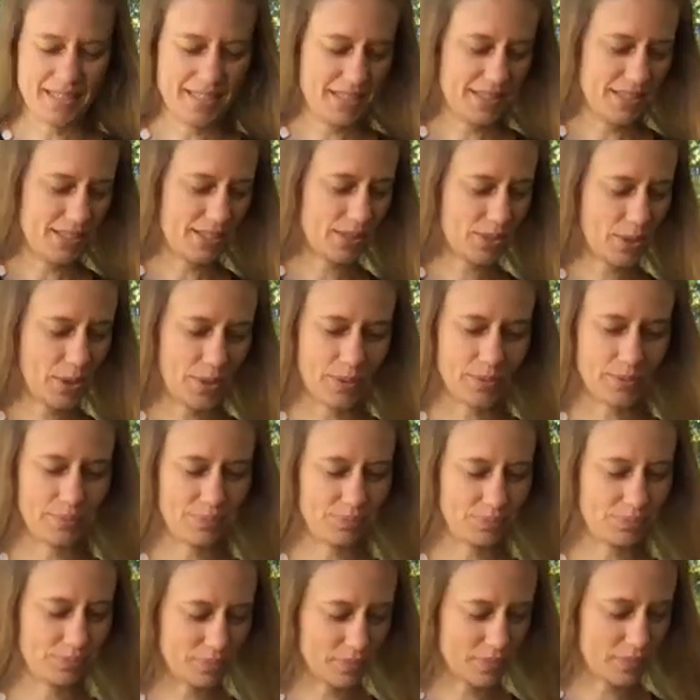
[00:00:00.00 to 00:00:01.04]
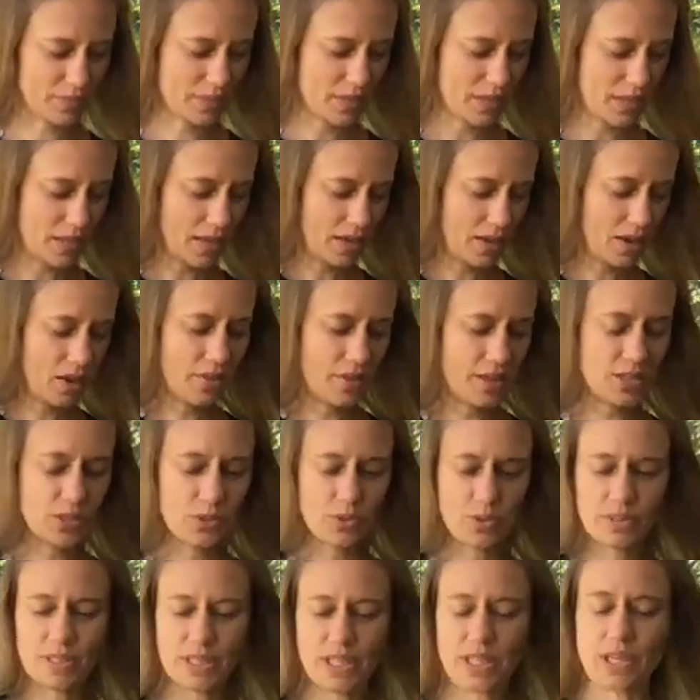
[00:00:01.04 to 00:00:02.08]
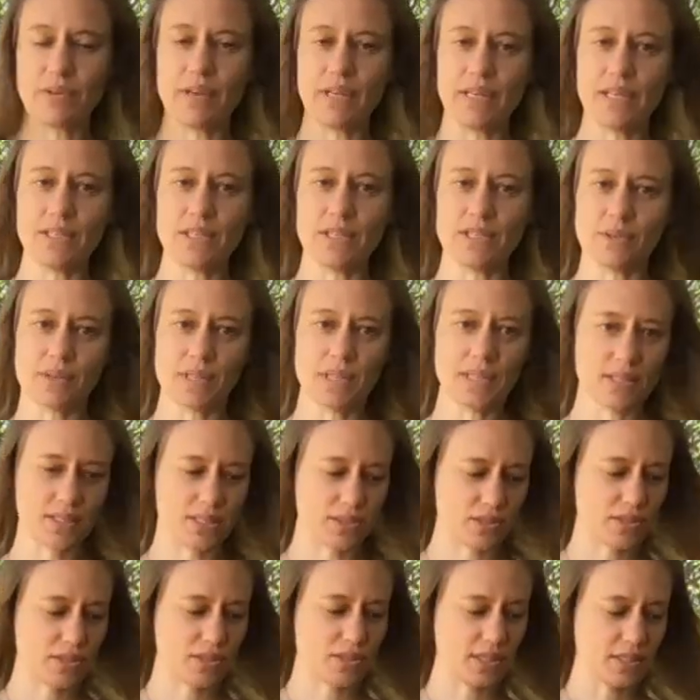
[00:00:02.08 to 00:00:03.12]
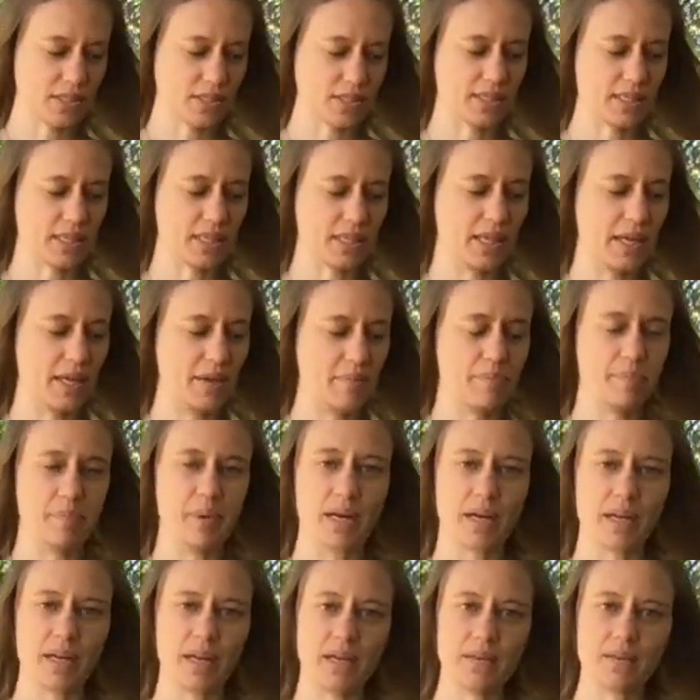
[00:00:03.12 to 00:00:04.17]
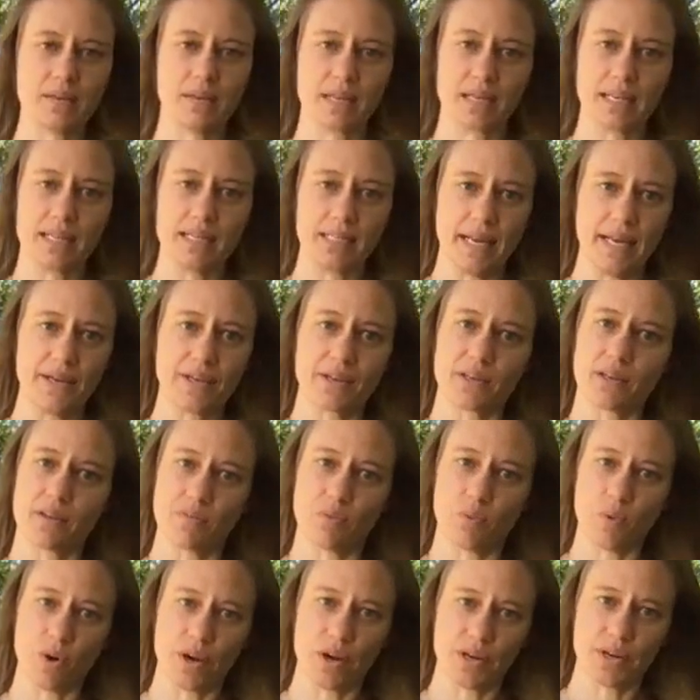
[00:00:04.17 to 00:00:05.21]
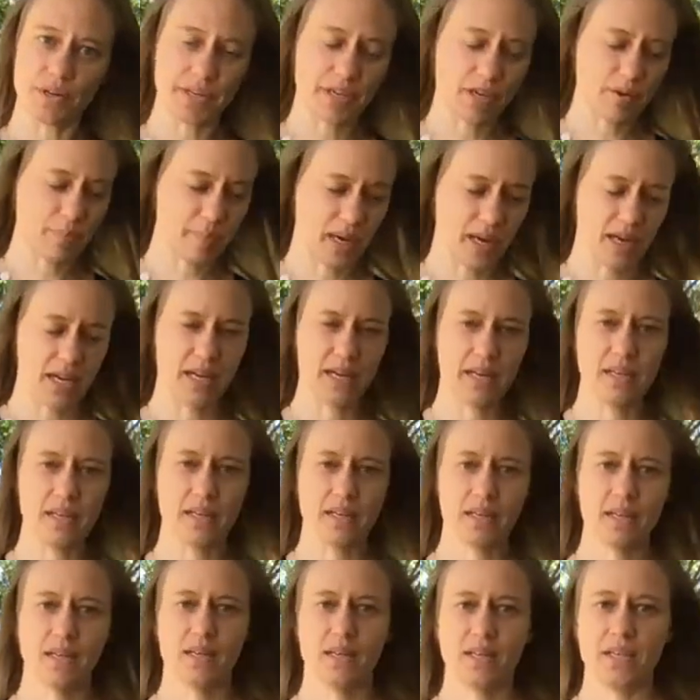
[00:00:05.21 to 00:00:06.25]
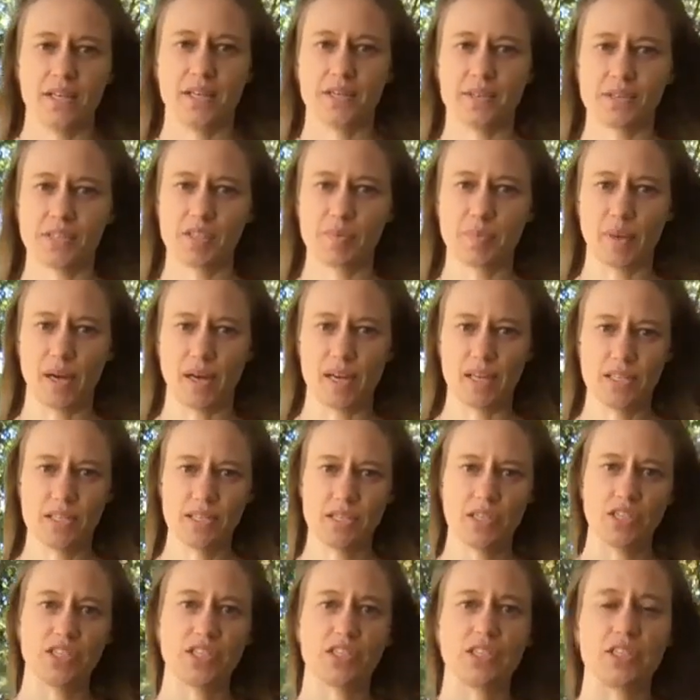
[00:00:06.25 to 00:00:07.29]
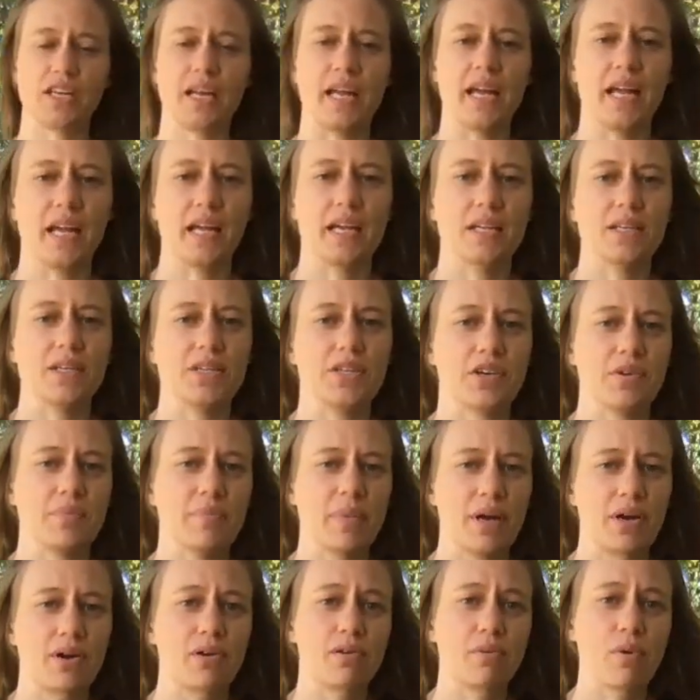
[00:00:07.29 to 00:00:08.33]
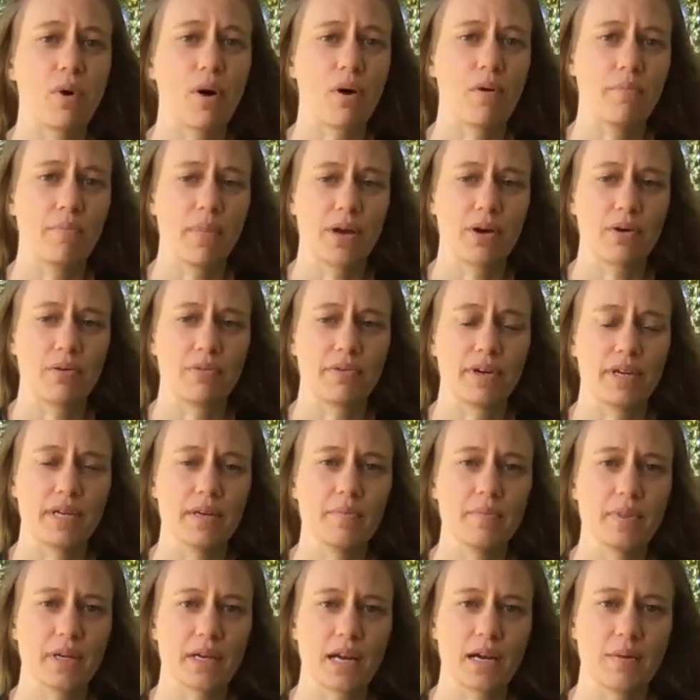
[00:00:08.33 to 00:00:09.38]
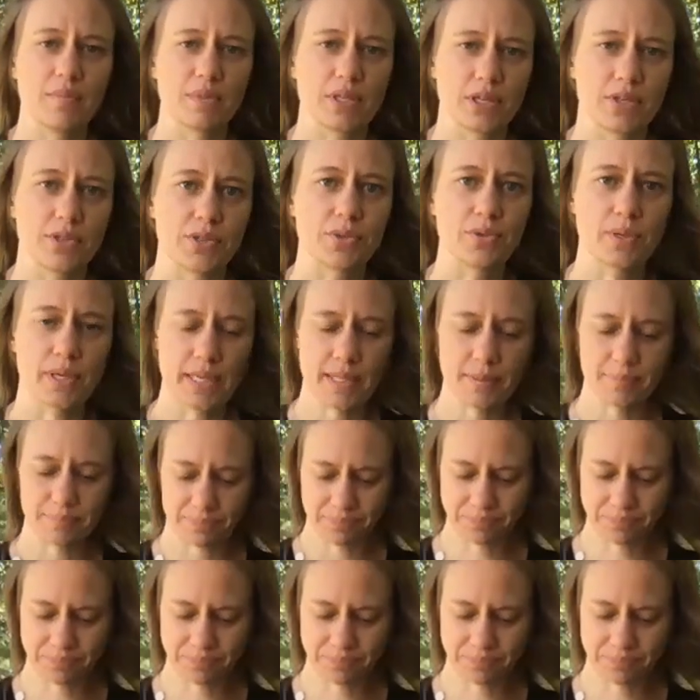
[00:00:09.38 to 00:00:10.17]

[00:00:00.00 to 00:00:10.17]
So the tools that you need to do this are just a bucket, a container of water nearby, your sponge, and your metal rib that comes in your toolkit.